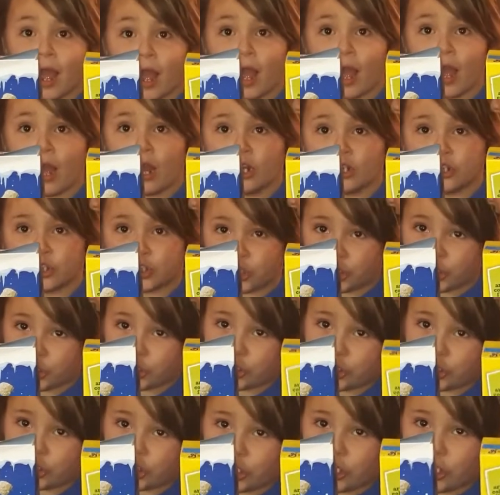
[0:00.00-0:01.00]
cookie.
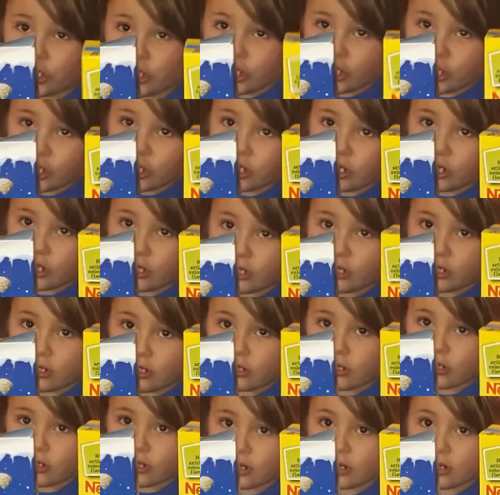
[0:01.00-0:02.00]
Sugar,
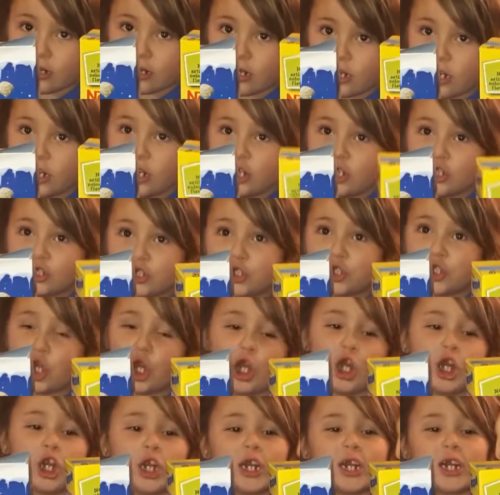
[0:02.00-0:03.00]
sugar, sugar cookie.
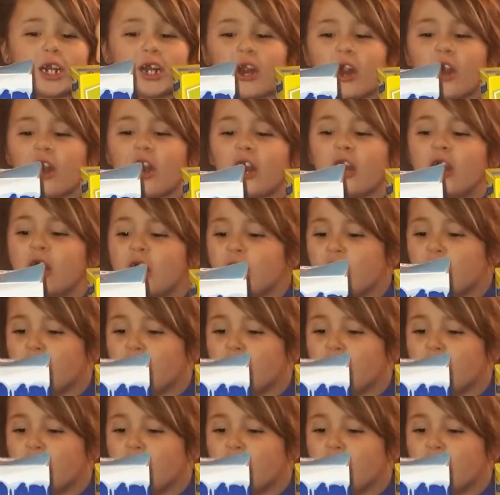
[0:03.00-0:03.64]
Sugar